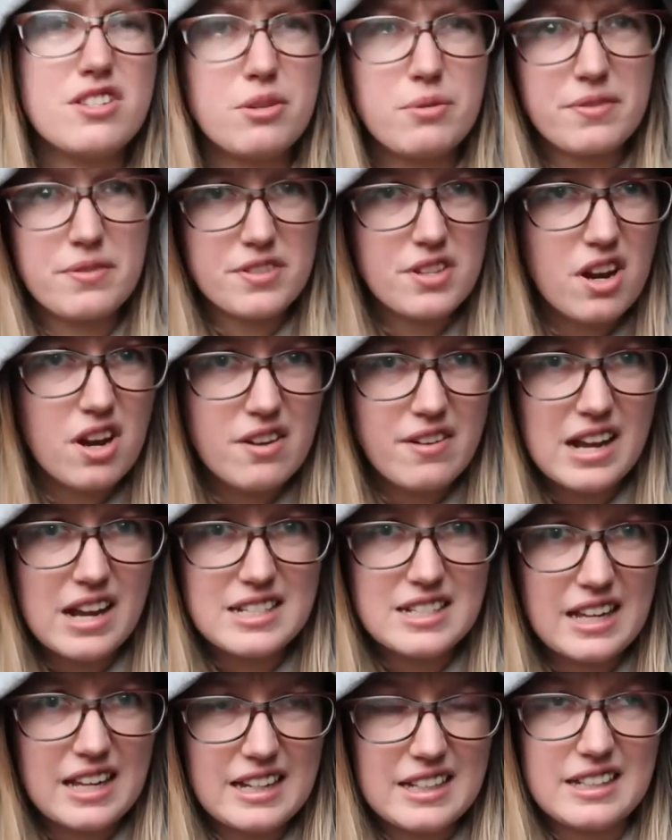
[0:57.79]
so we've sort of had
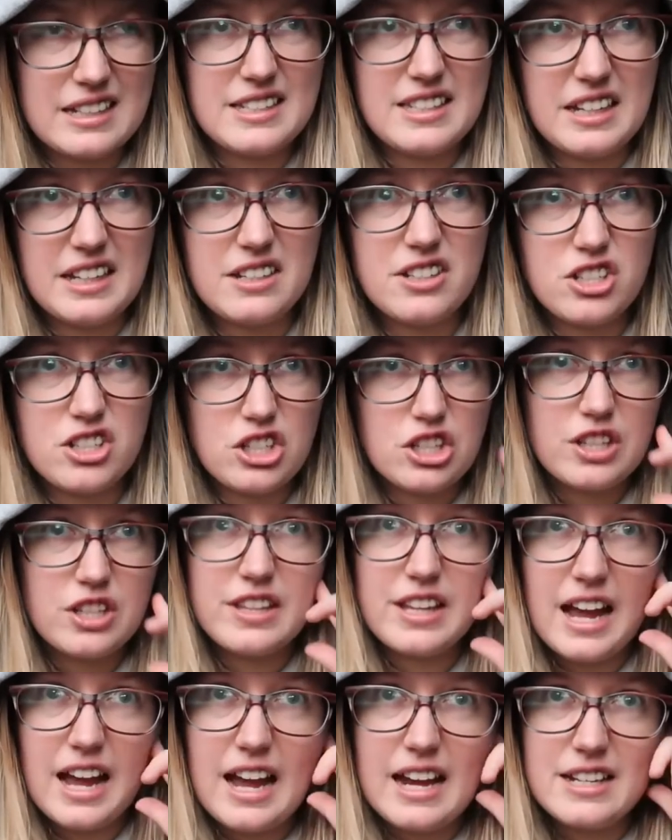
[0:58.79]
to like ditch
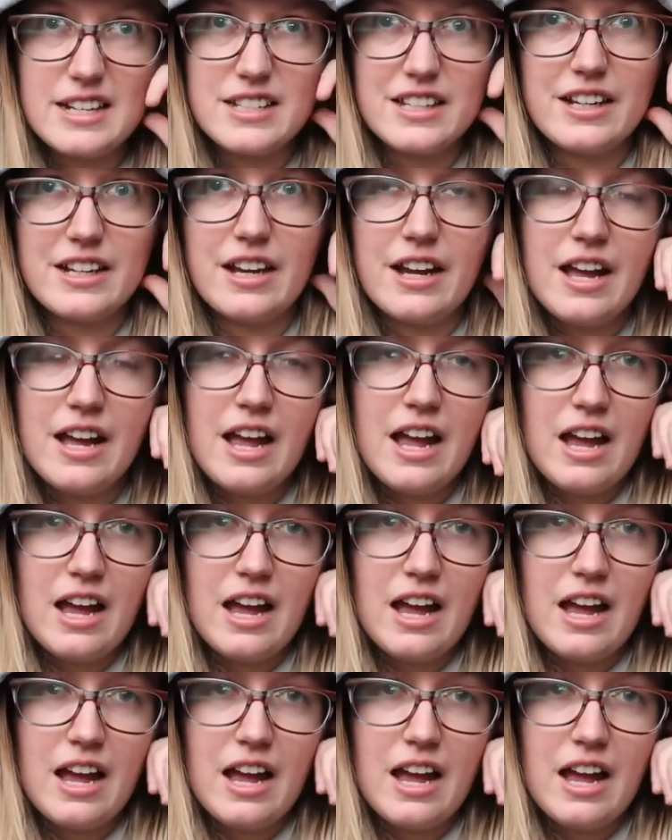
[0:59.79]
the idea